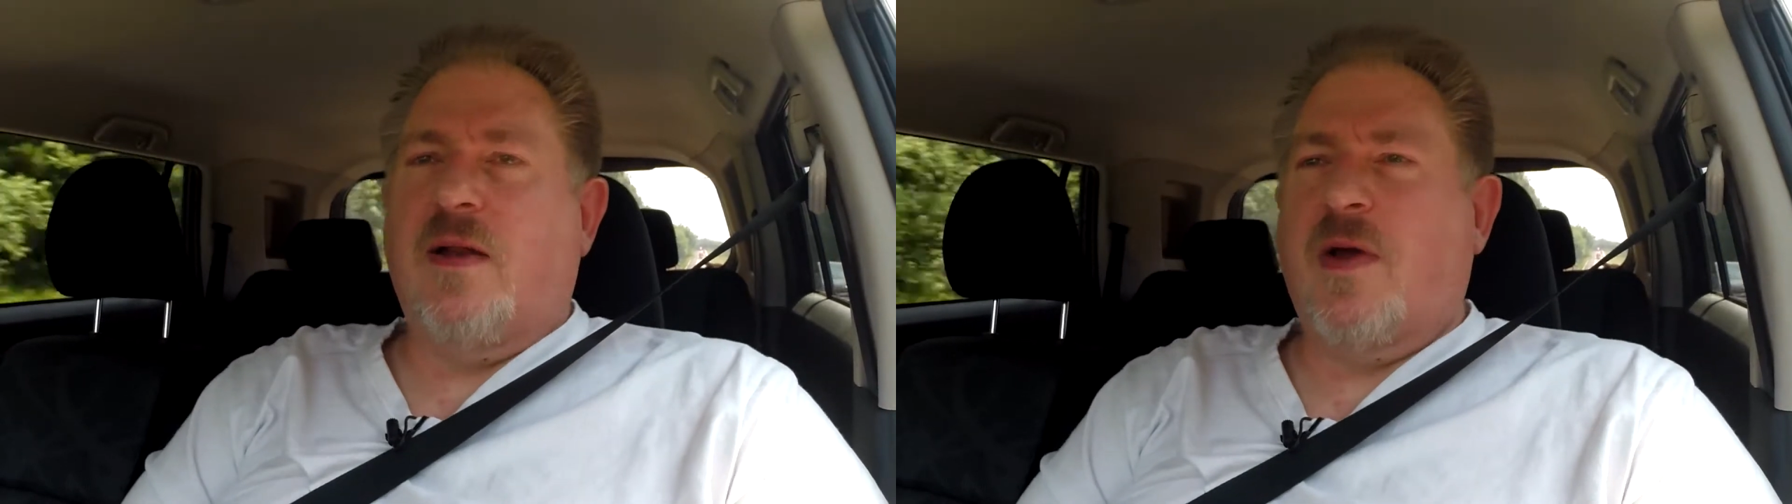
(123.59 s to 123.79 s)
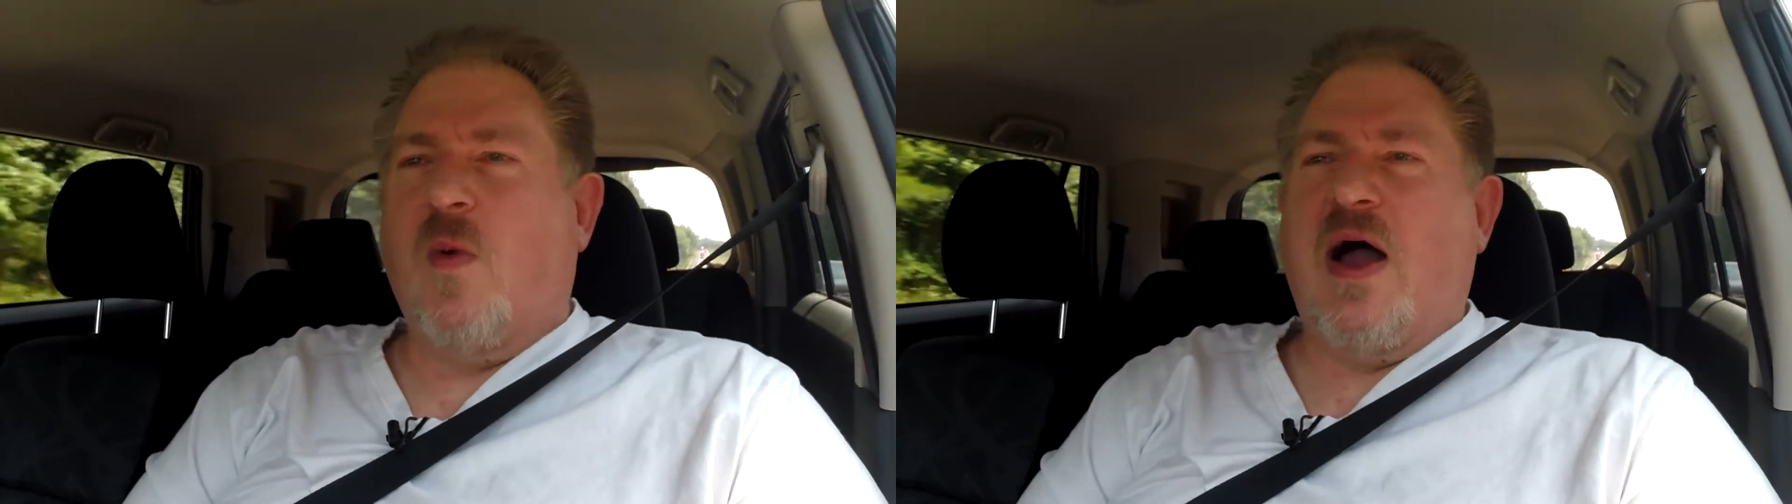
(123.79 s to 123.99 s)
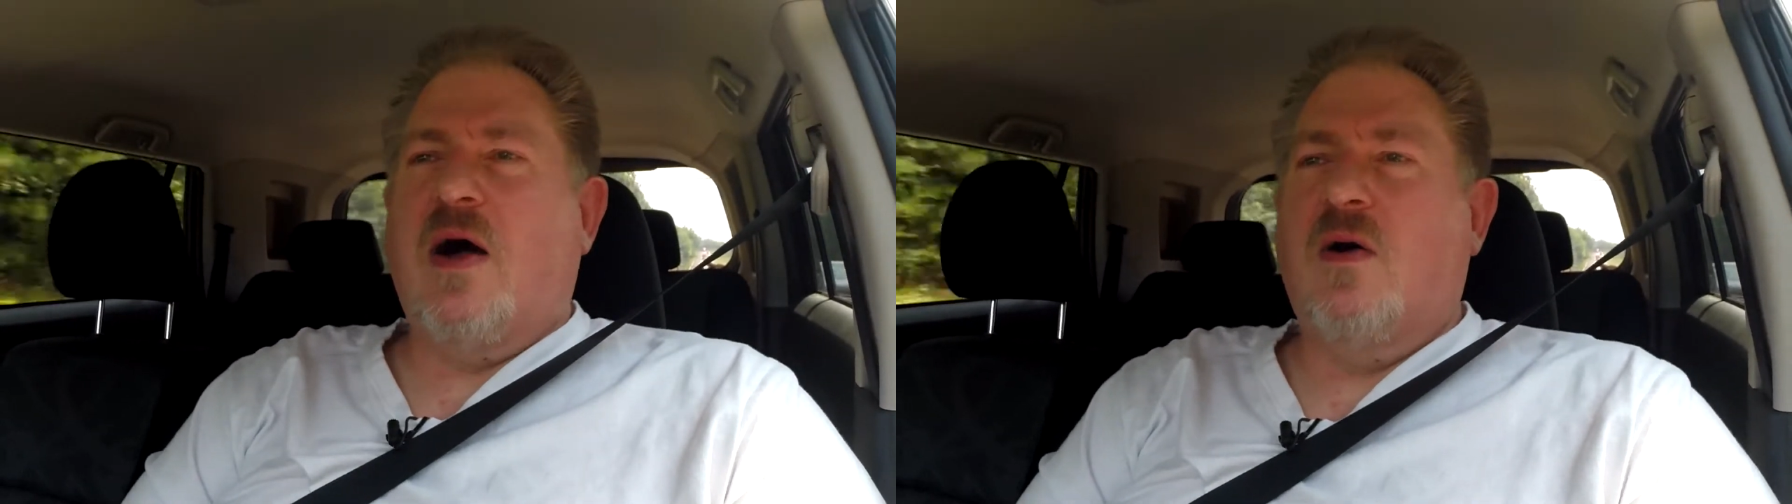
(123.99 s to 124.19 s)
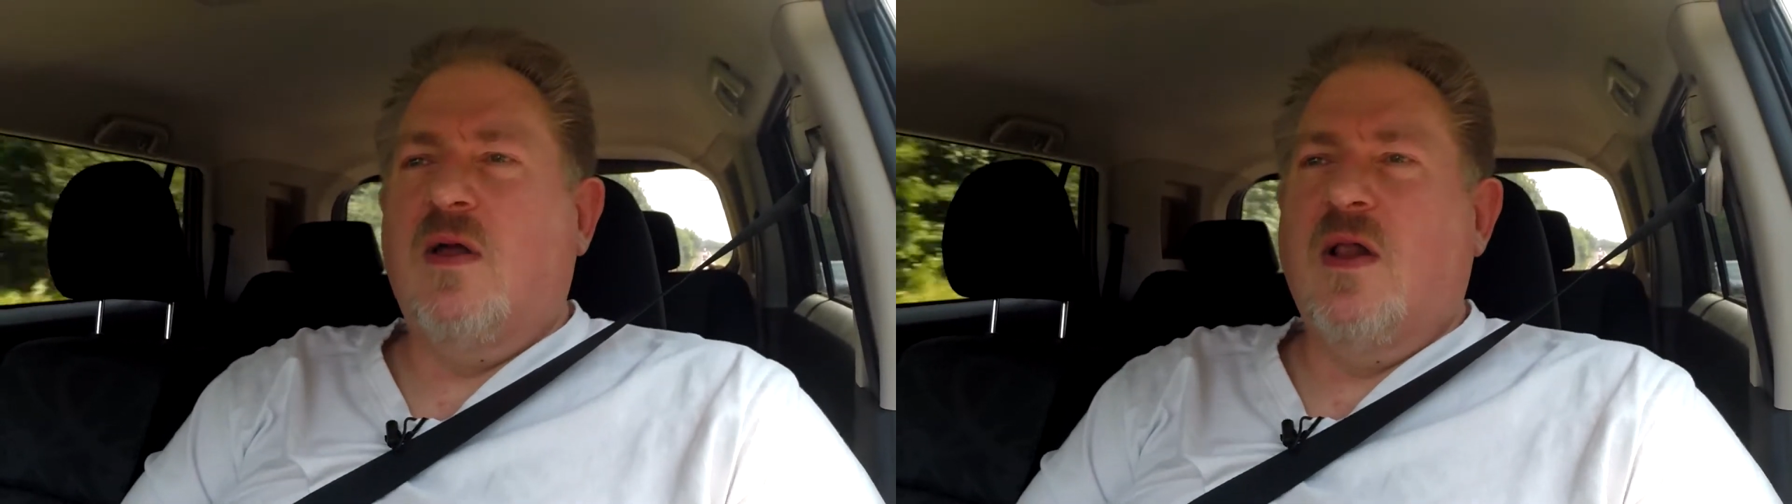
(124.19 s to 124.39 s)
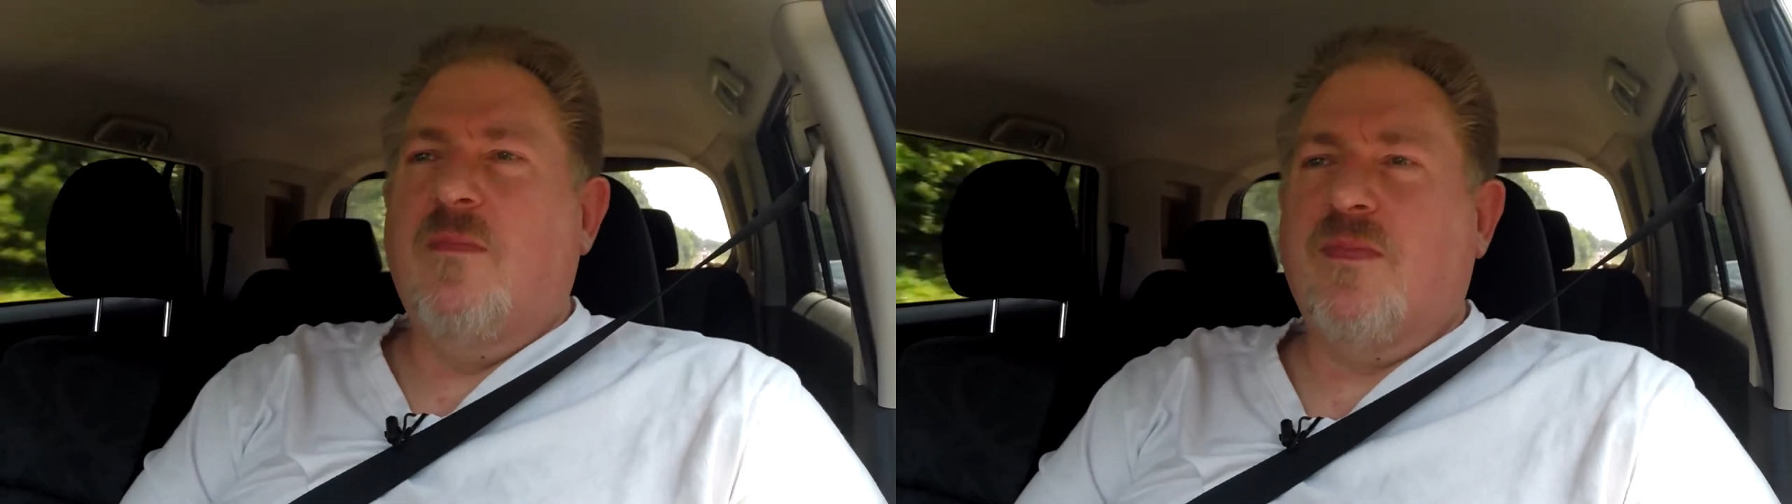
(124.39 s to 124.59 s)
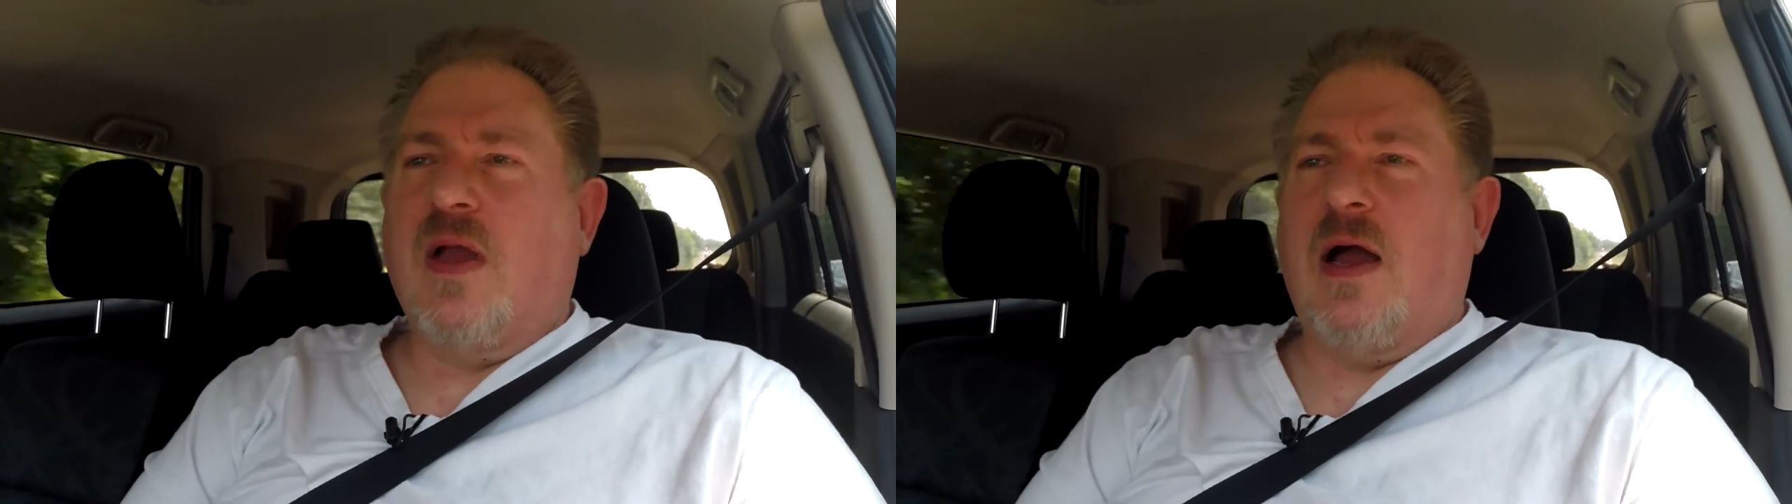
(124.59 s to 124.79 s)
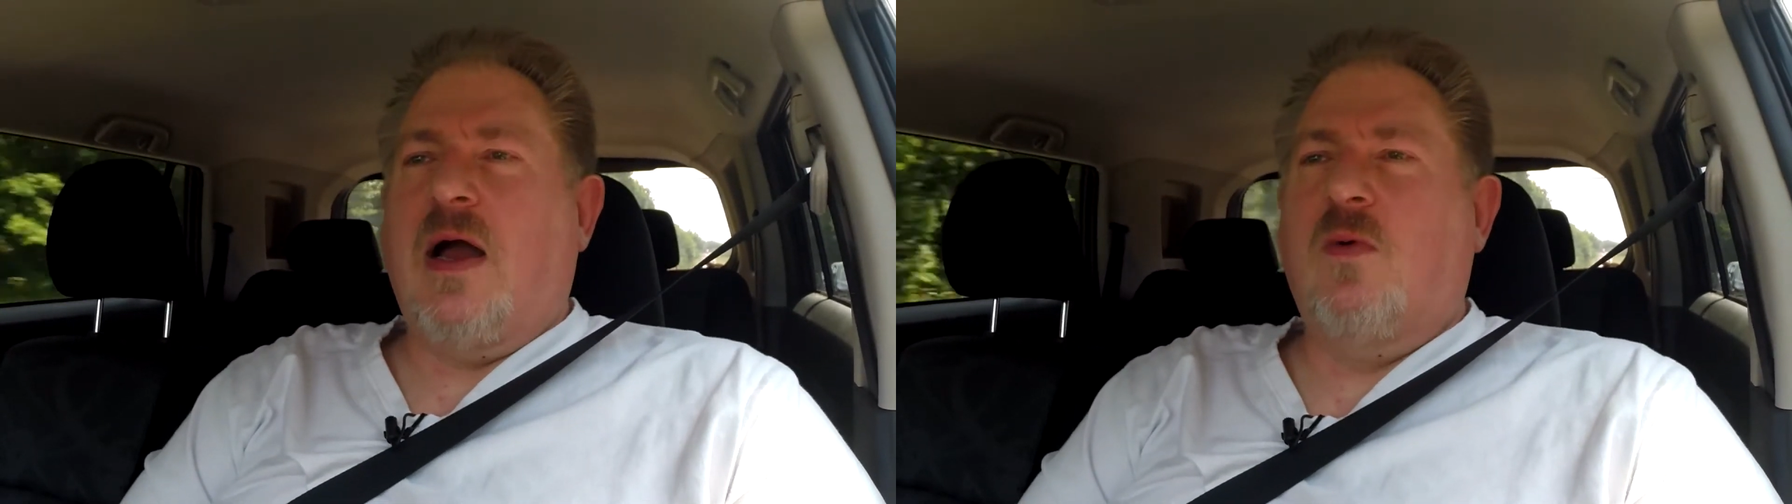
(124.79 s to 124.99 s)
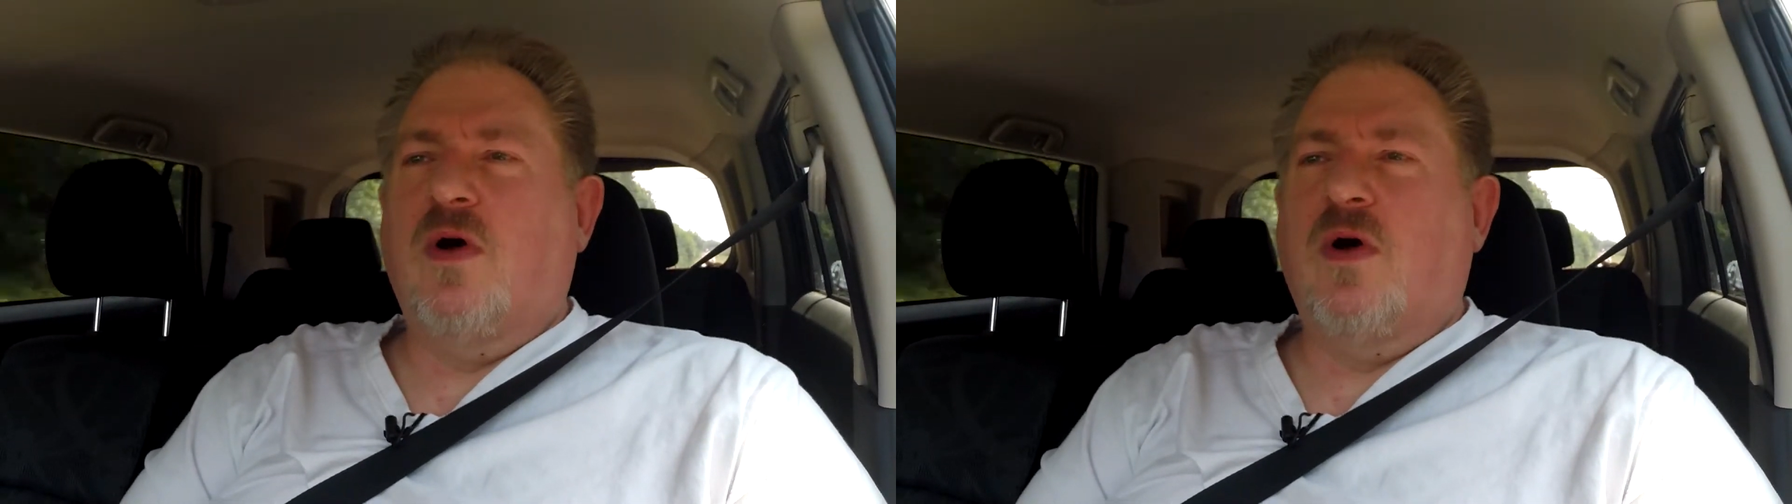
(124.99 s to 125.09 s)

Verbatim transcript: I'm like, wow, I